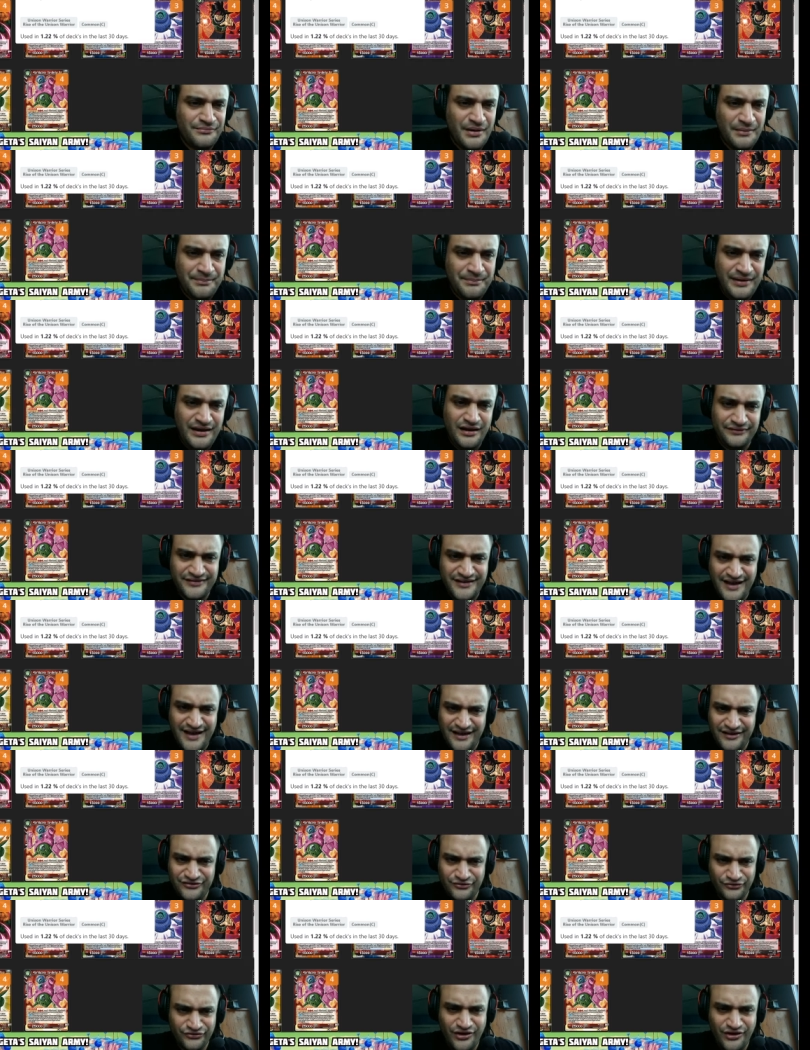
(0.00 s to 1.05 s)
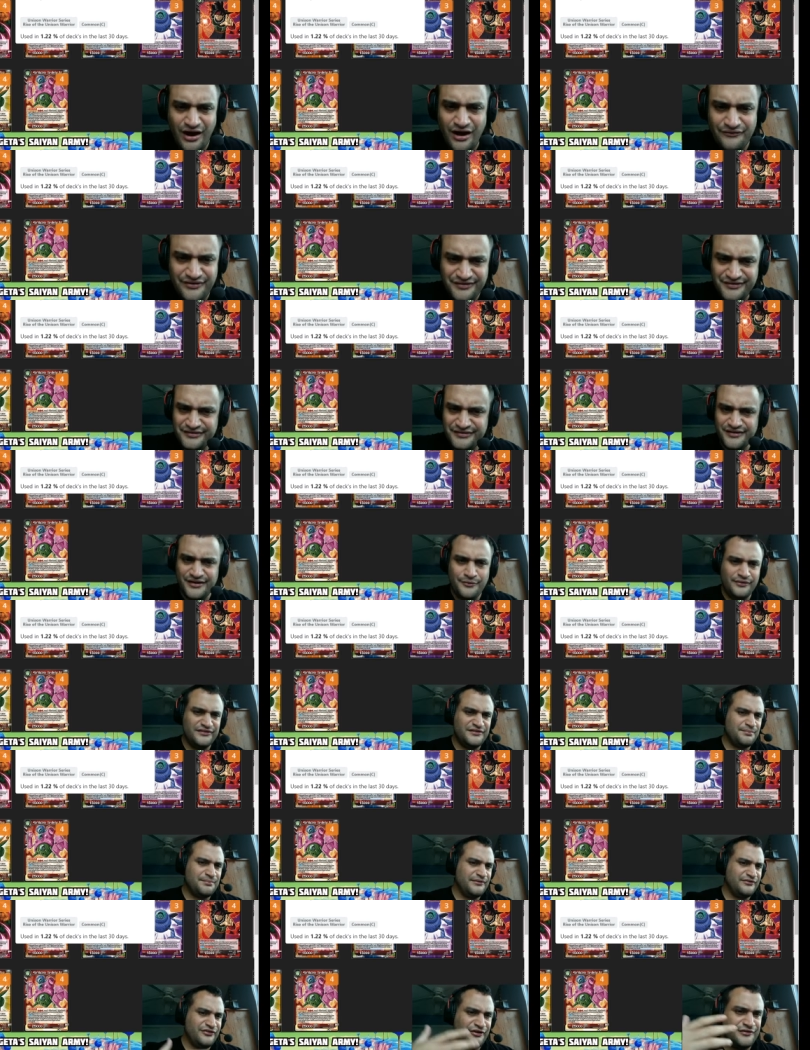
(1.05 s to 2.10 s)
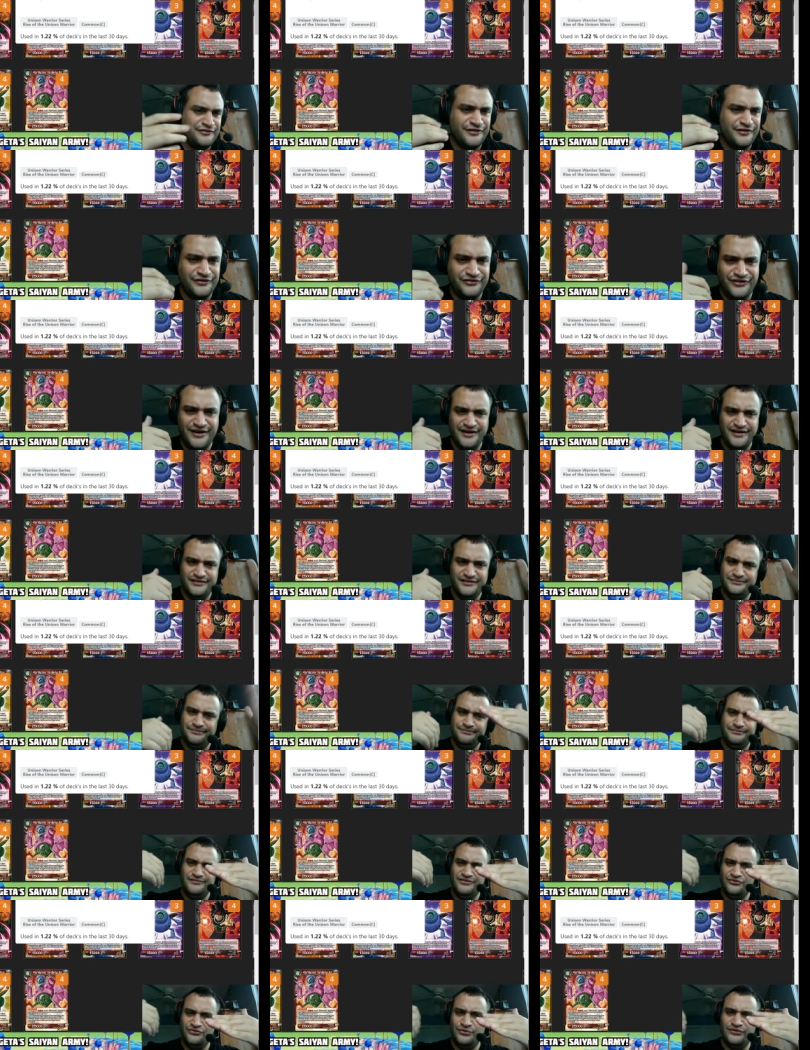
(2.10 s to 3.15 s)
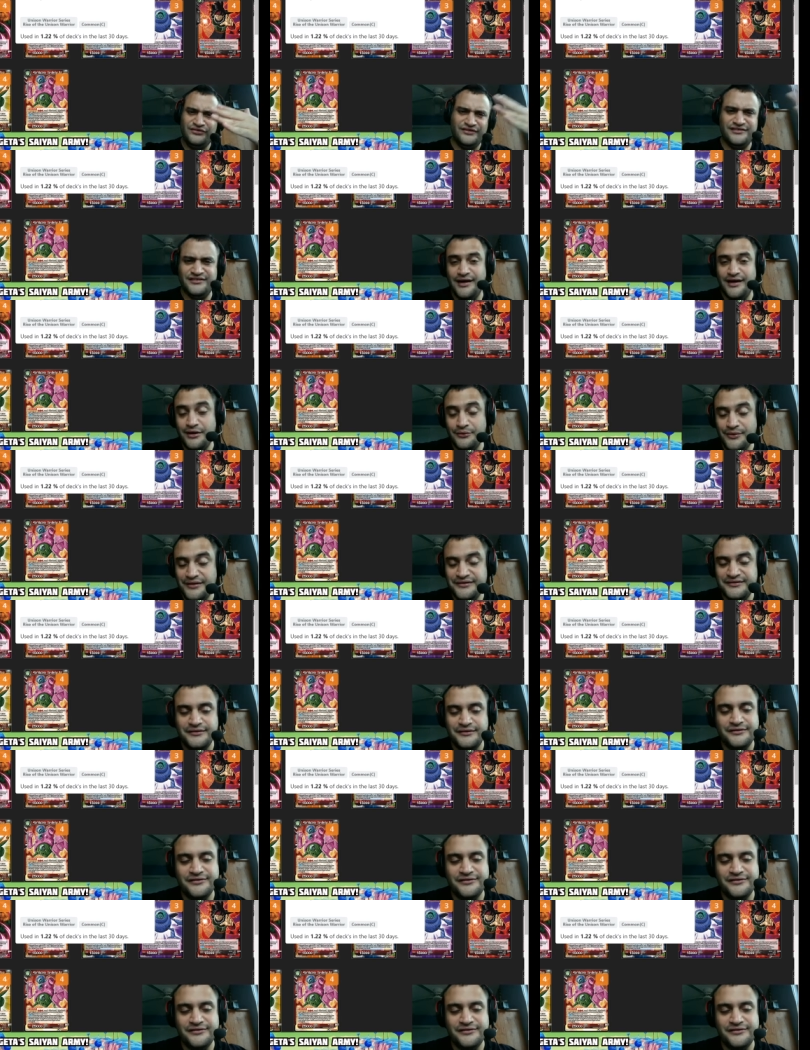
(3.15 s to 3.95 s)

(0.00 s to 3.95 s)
but Pilaf's Castle is obviously once per turn because you gotta switch it sideways.